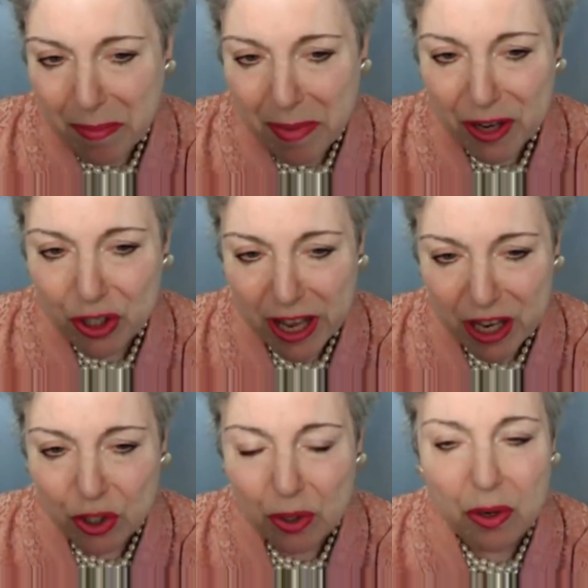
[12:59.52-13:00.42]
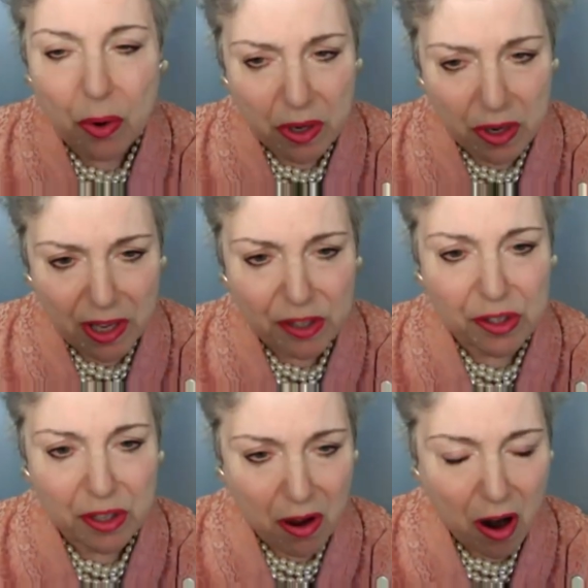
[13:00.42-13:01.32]
imagination or is
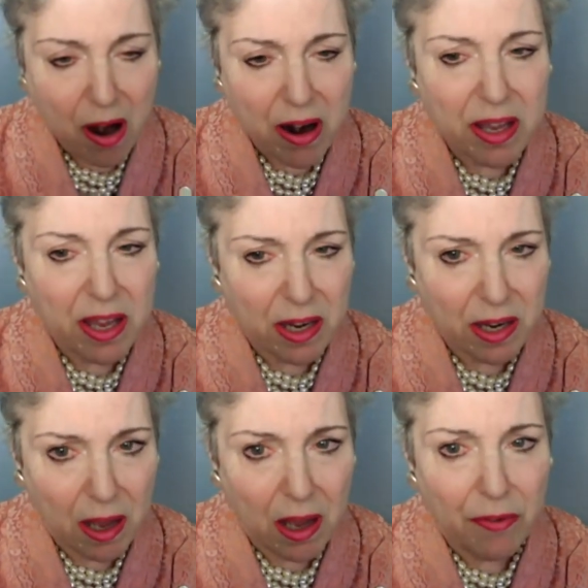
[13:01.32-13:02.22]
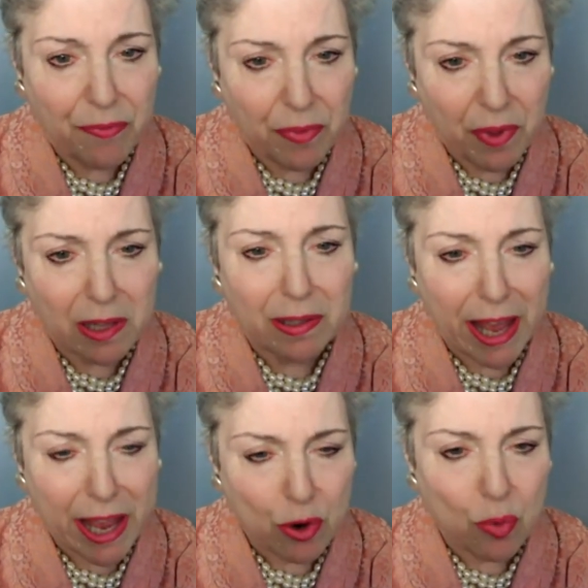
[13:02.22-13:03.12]
the cardigan of a
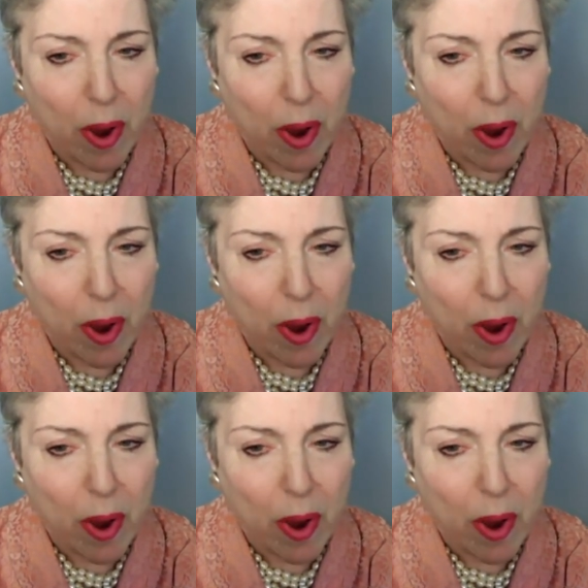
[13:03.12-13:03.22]
lighter